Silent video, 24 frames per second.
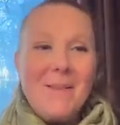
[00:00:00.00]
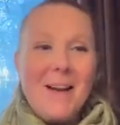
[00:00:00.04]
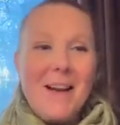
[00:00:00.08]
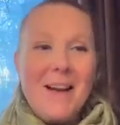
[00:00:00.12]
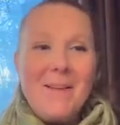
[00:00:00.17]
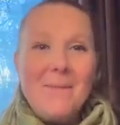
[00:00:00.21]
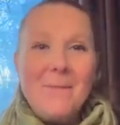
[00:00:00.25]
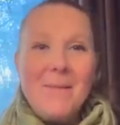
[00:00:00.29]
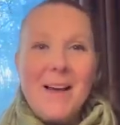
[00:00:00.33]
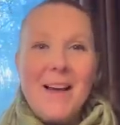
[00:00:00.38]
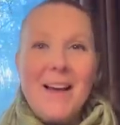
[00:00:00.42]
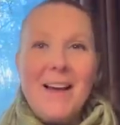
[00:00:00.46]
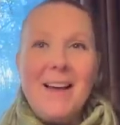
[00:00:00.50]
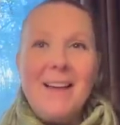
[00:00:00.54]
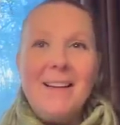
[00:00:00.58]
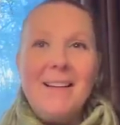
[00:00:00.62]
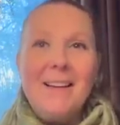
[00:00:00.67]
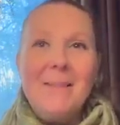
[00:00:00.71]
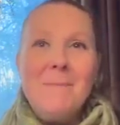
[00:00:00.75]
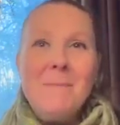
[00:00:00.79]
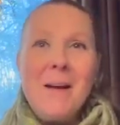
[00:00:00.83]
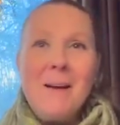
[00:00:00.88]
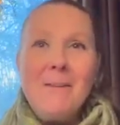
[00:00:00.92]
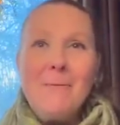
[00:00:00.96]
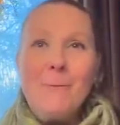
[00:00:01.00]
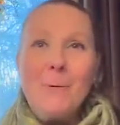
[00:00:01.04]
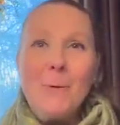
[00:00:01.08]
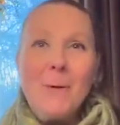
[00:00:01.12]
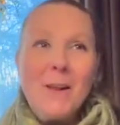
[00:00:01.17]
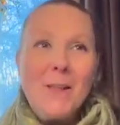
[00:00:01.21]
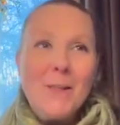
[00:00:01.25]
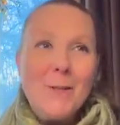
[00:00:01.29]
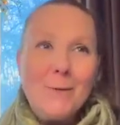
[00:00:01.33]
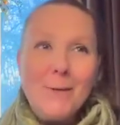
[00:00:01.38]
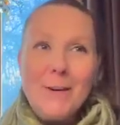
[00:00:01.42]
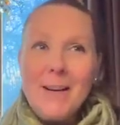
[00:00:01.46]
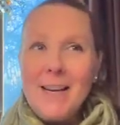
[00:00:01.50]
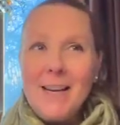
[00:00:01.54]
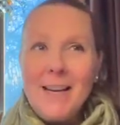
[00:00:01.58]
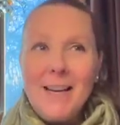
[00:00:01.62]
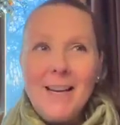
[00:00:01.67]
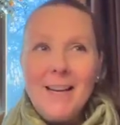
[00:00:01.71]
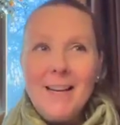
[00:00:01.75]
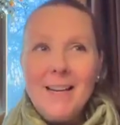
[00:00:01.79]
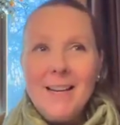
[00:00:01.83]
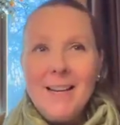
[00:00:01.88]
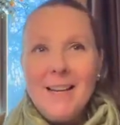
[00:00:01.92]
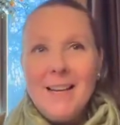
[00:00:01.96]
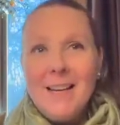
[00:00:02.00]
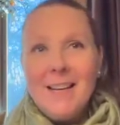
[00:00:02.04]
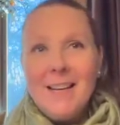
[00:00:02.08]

I'm at 43